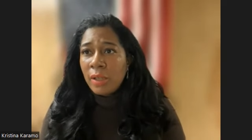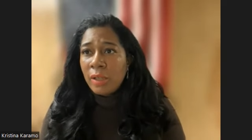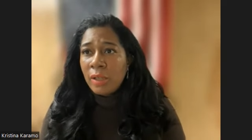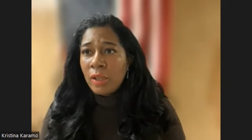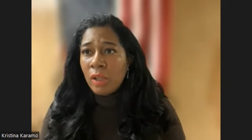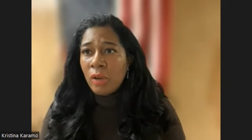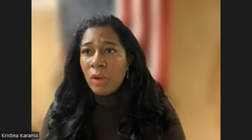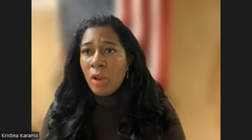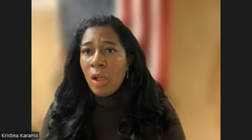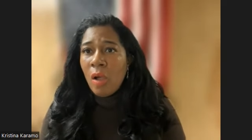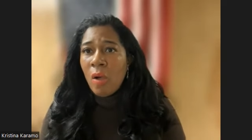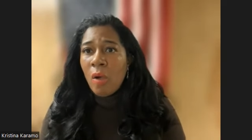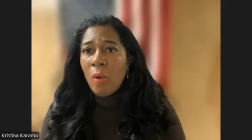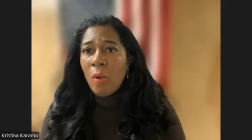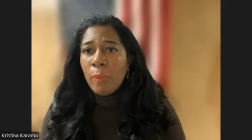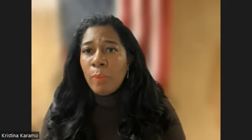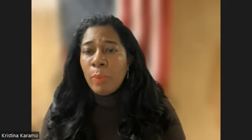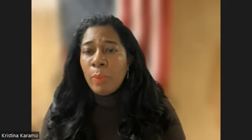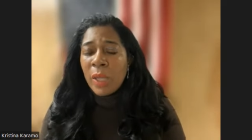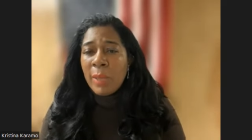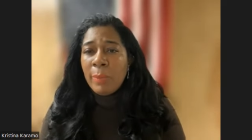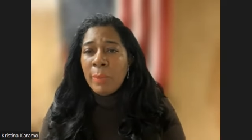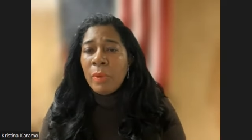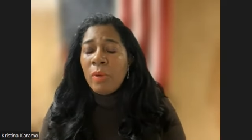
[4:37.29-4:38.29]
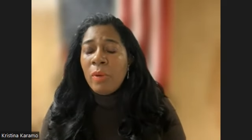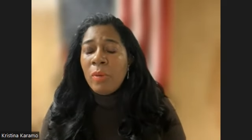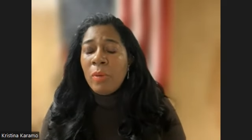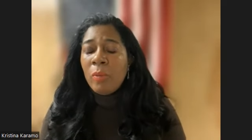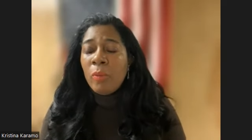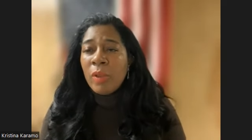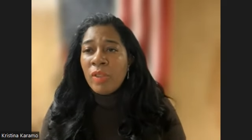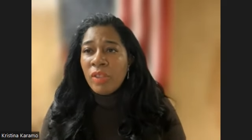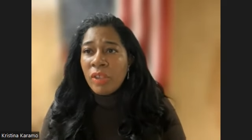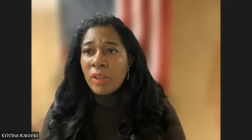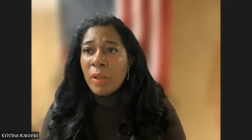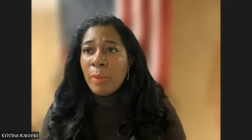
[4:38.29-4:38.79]
You know, people
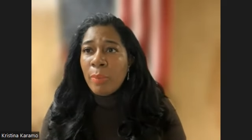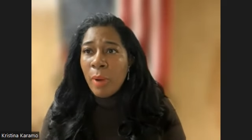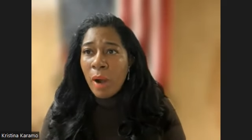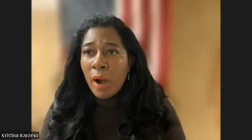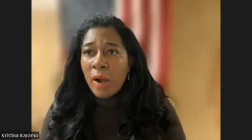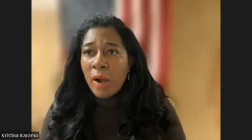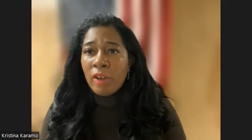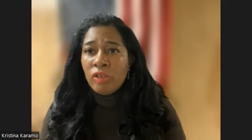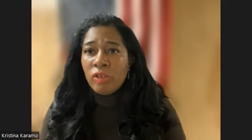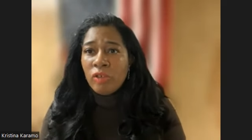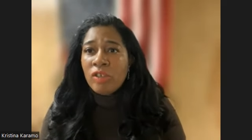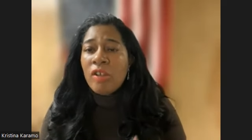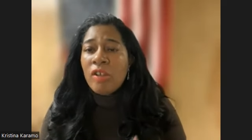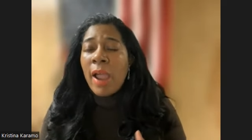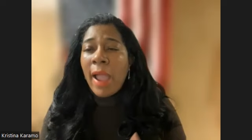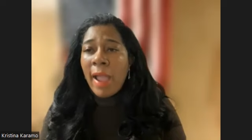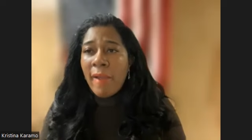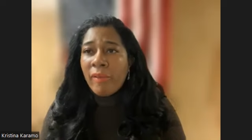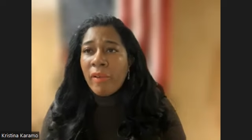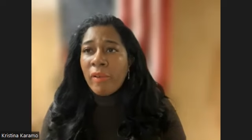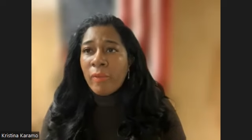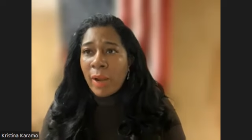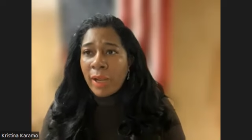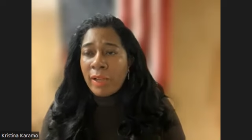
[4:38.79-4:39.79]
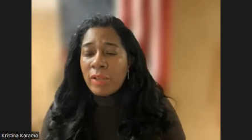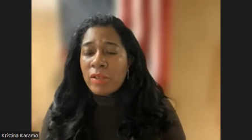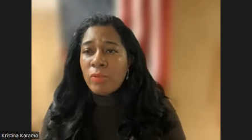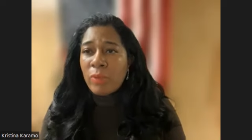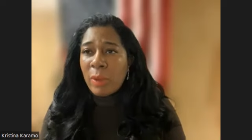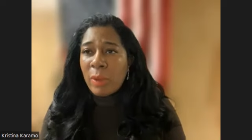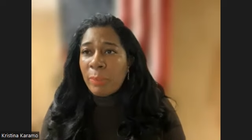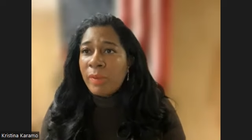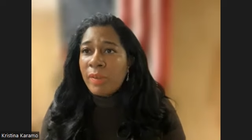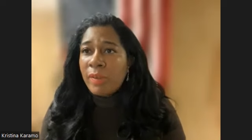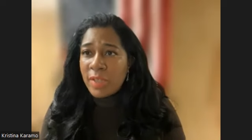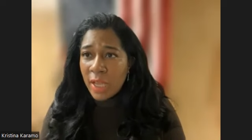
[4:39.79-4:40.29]
within the party structure have a right to
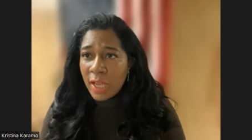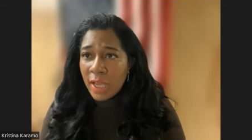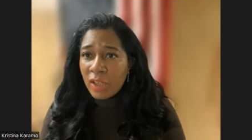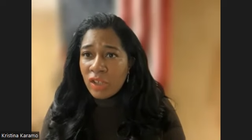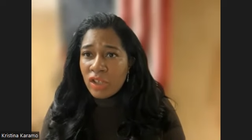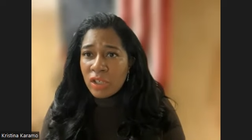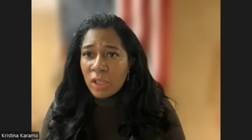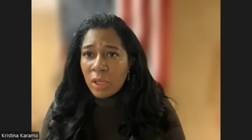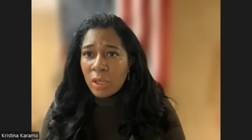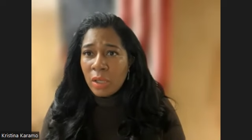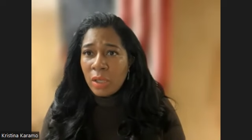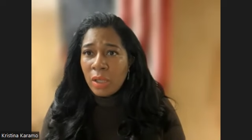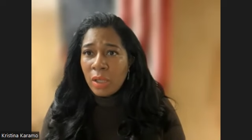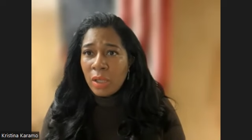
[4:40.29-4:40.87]
representation.